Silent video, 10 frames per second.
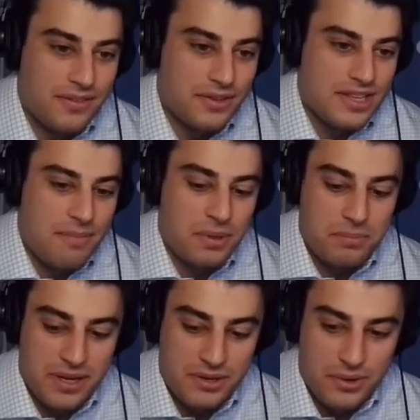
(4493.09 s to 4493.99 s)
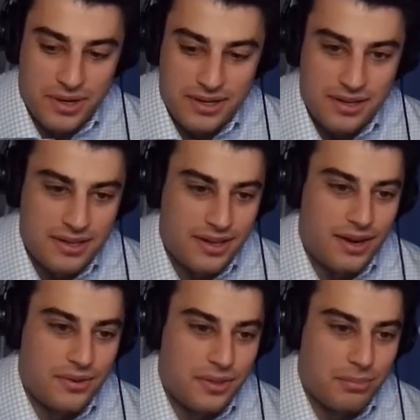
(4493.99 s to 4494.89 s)
For example, Bitcoin, you
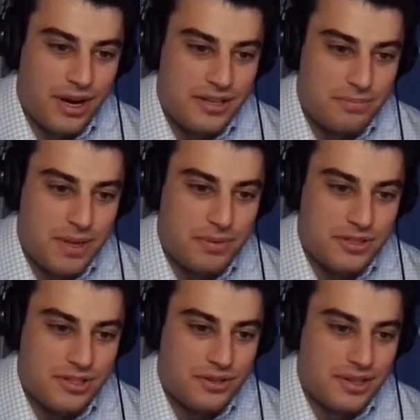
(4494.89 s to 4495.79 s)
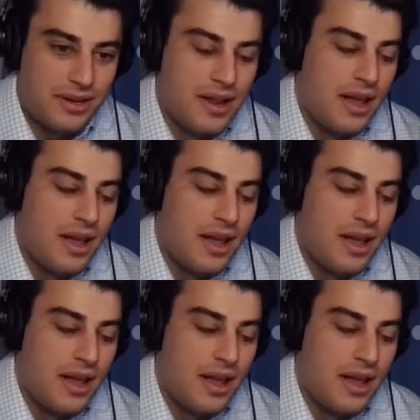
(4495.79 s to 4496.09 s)
know, the price, yeah, people just hold it.